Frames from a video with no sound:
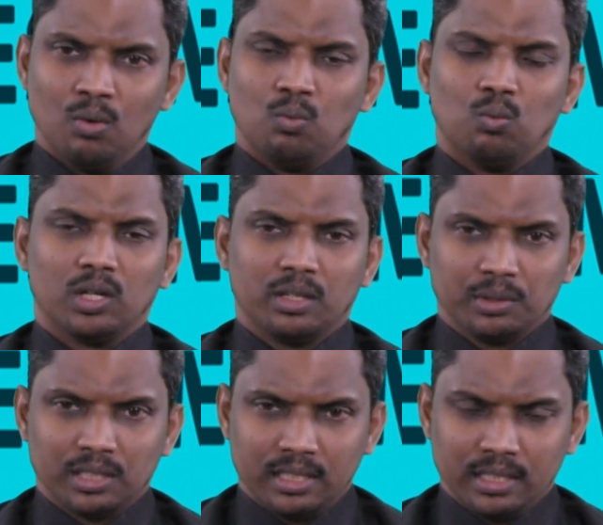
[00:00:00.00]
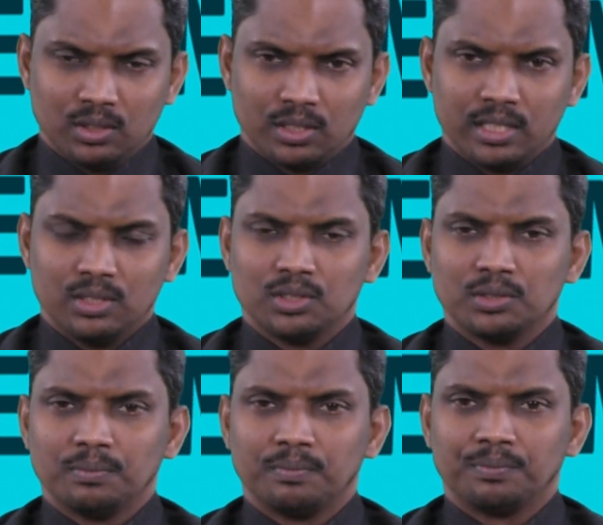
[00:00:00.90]
Whatever the teacher
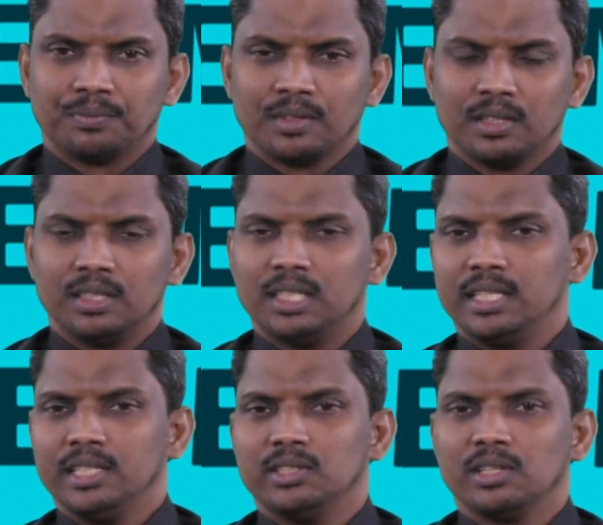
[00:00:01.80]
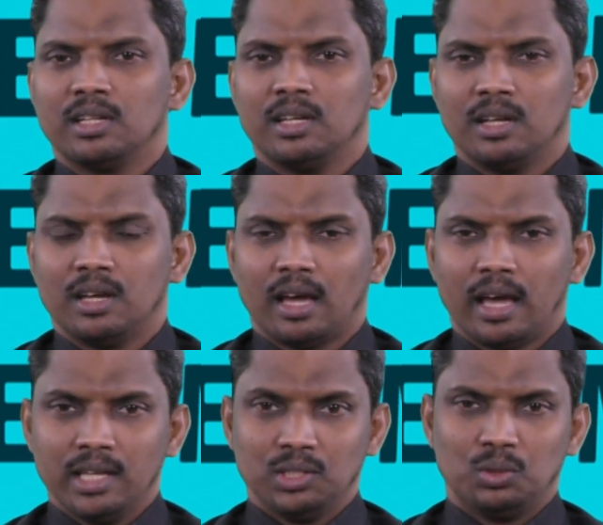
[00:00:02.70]
teaches, the teacher
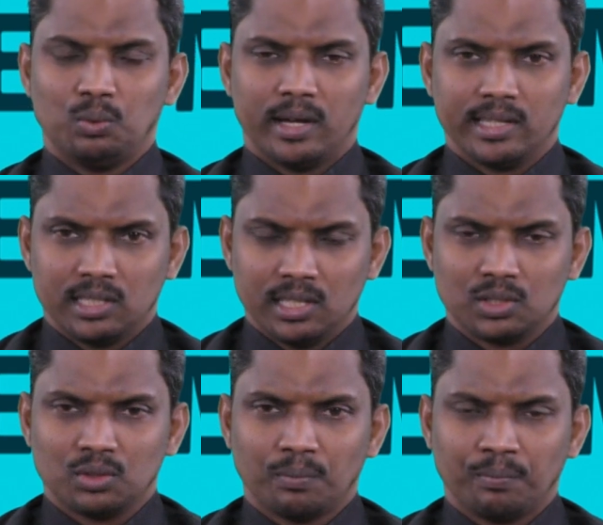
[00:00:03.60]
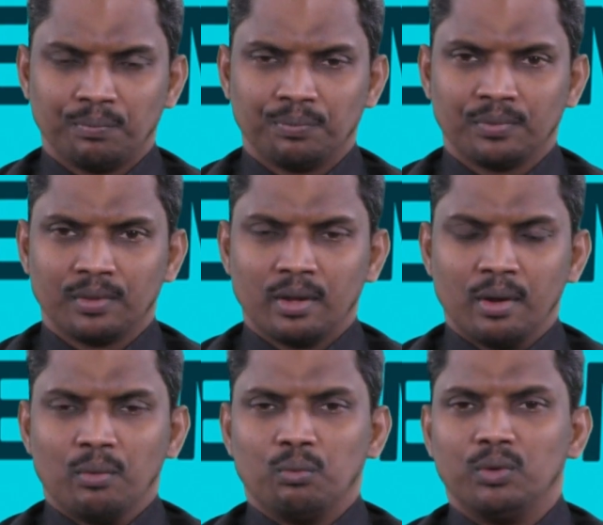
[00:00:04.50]
has to assess
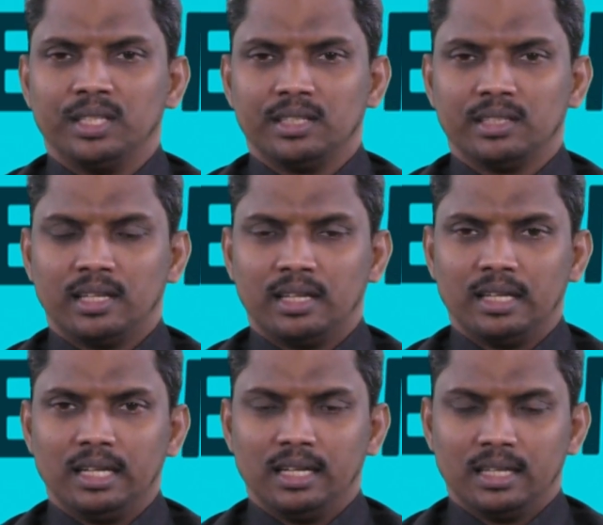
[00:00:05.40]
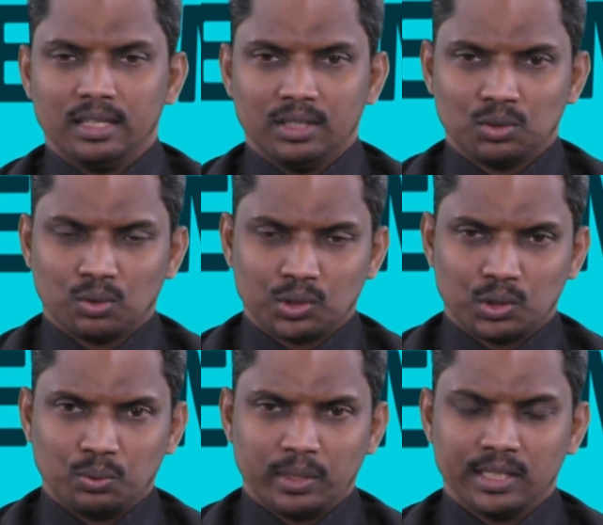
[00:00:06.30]
whether the learners or
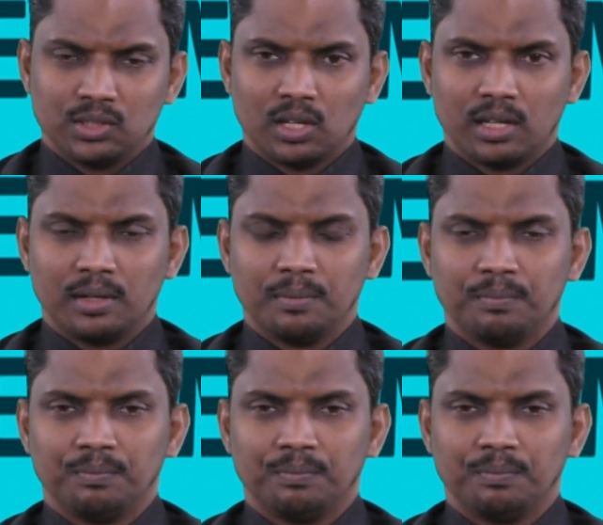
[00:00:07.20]
students are